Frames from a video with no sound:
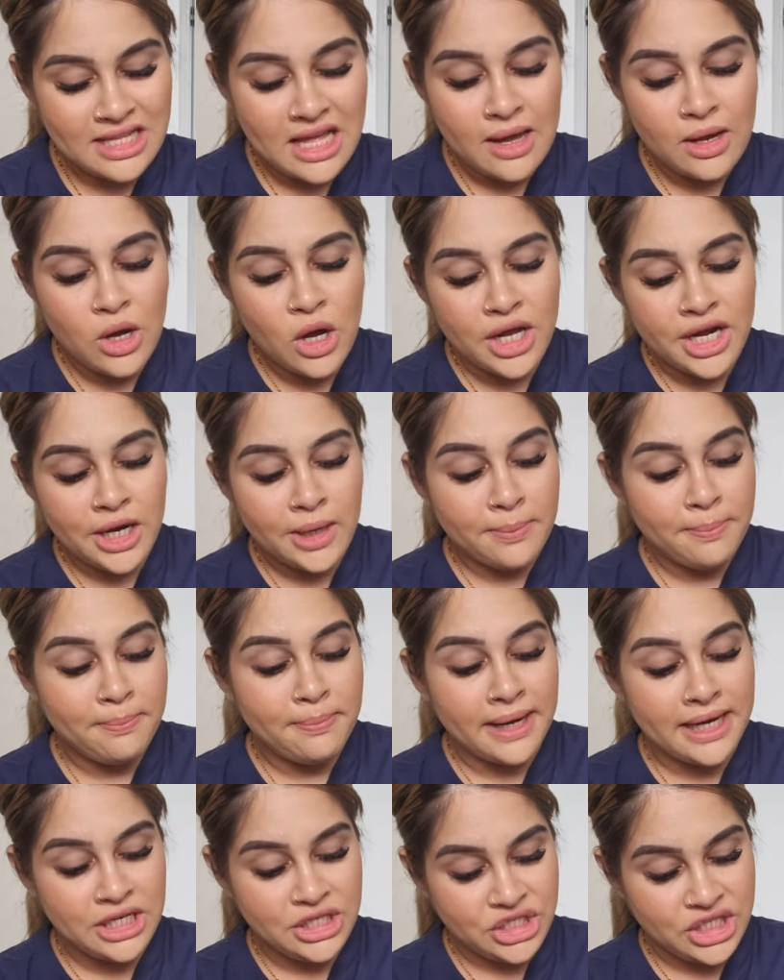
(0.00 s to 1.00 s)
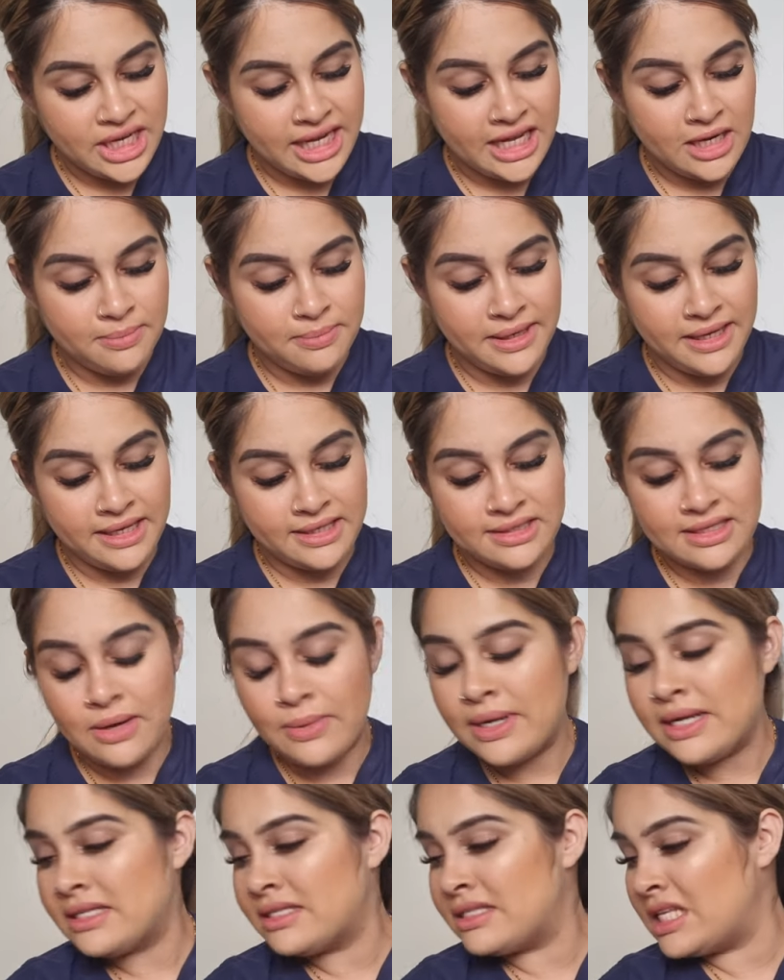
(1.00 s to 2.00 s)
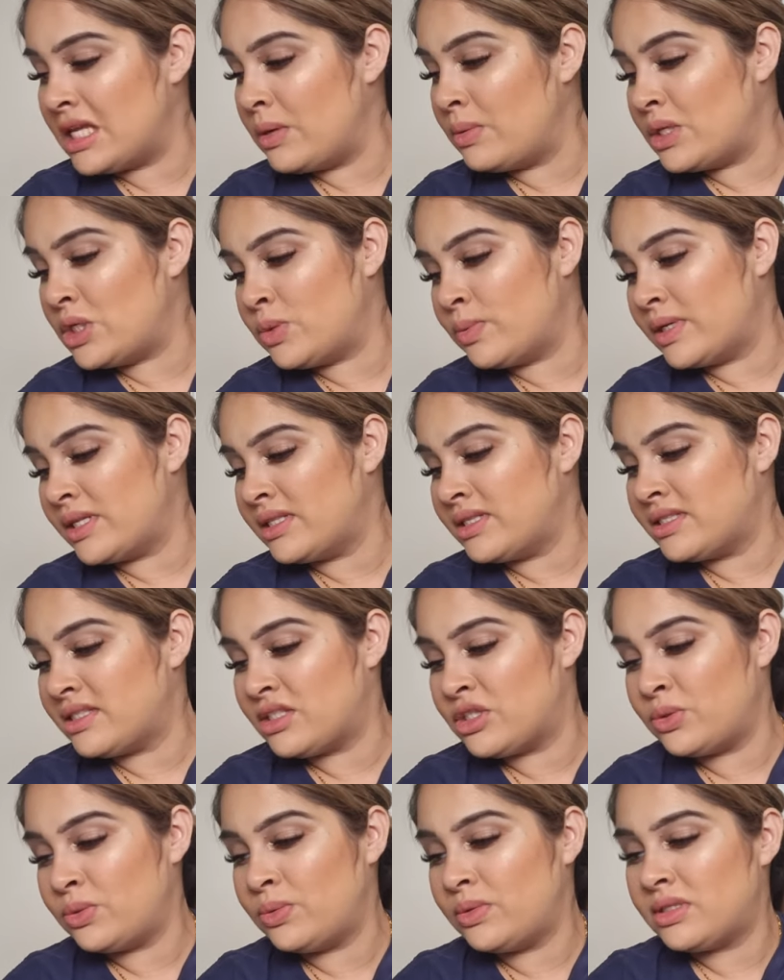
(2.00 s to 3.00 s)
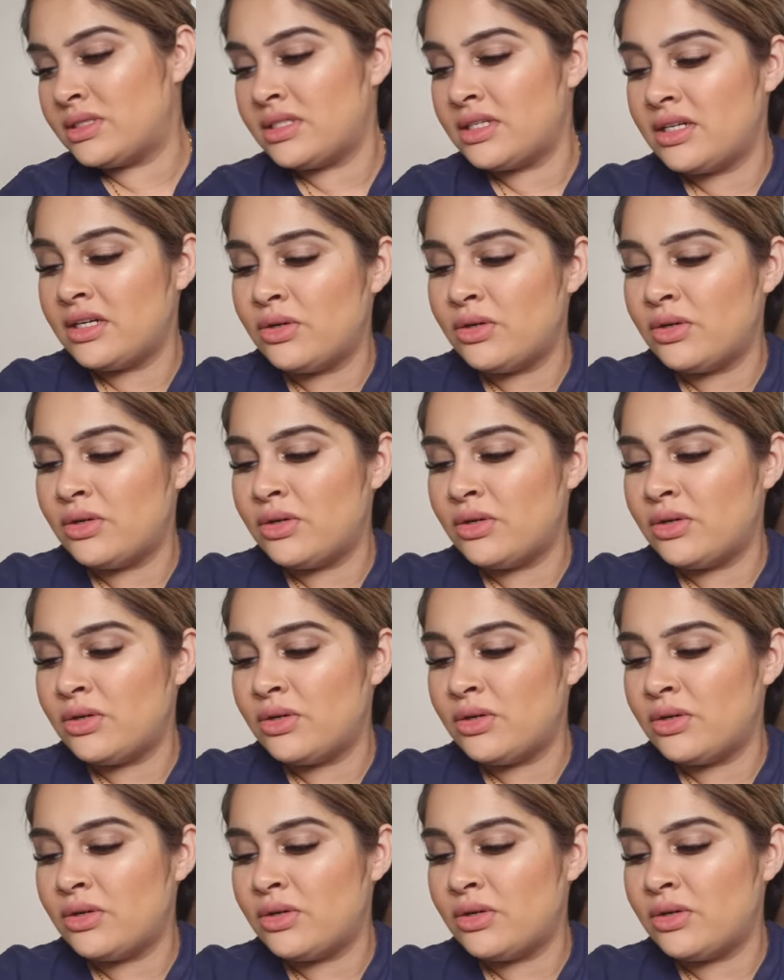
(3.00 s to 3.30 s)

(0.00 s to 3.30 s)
I got her bunch of headbands. I want to see which one suits her.